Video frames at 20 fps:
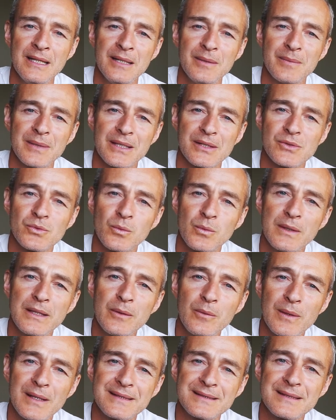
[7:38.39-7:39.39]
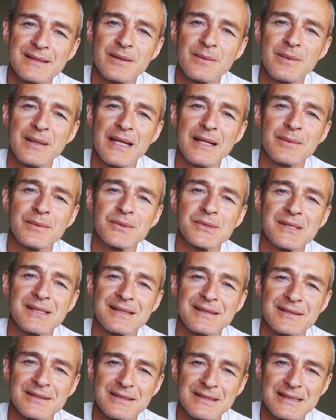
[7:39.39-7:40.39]
because we wanted to be able to
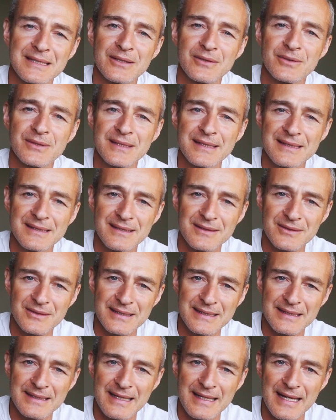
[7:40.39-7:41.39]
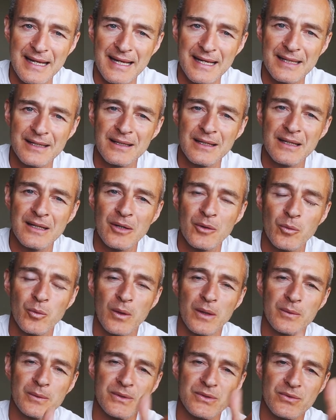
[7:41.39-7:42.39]
clearly delineate
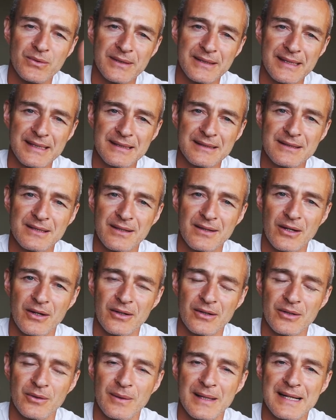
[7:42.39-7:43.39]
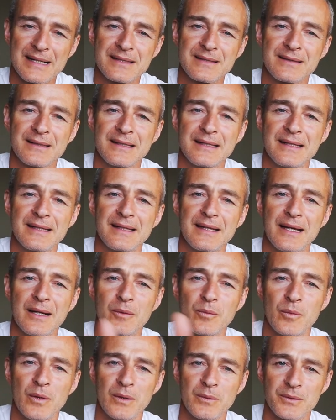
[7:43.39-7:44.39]
what was related to the auto accident
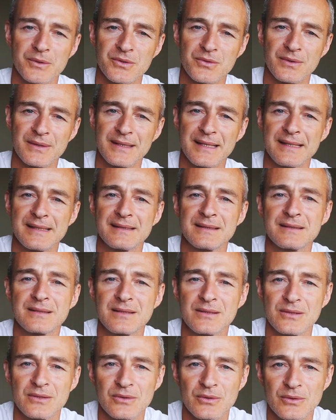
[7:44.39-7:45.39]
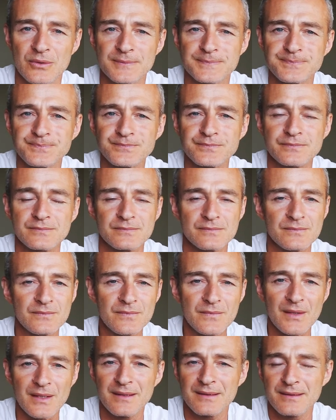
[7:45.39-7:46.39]
and what was related to
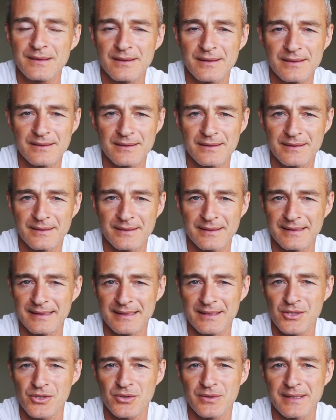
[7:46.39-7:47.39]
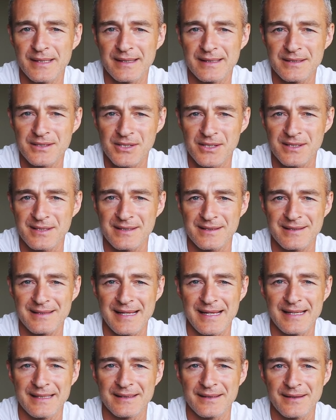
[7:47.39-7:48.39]
the the injury that she
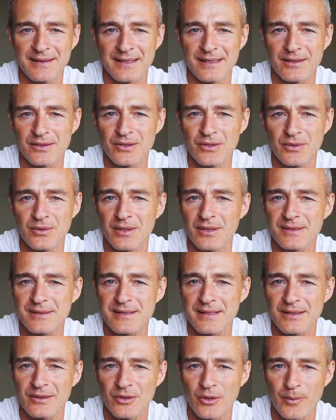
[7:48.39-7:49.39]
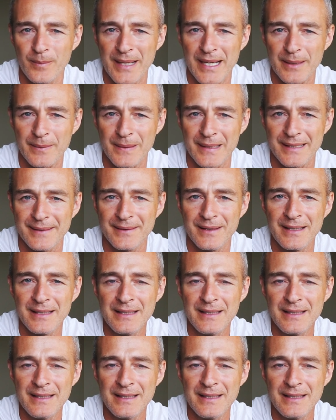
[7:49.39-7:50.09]
sustained and the acute onset of low back pain.